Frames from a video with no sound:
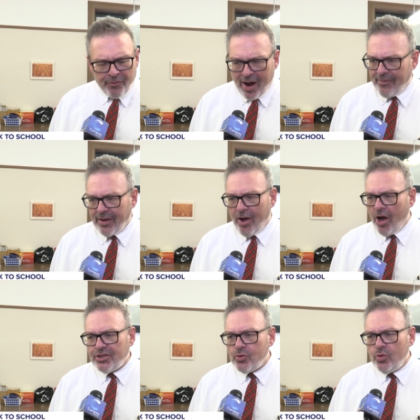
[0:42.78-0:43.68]
thriving. Our
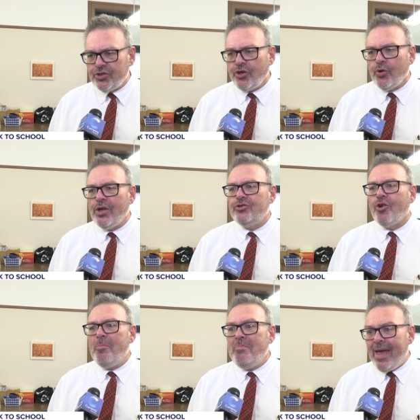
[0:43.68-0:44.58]
schools are doing
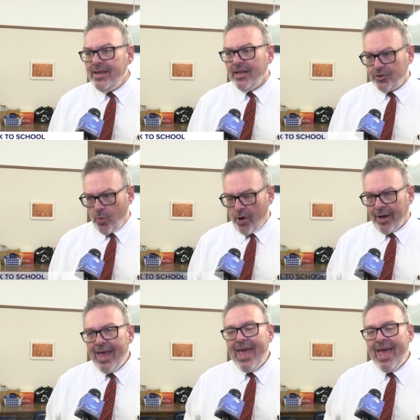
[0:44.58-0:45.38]
tremendous work.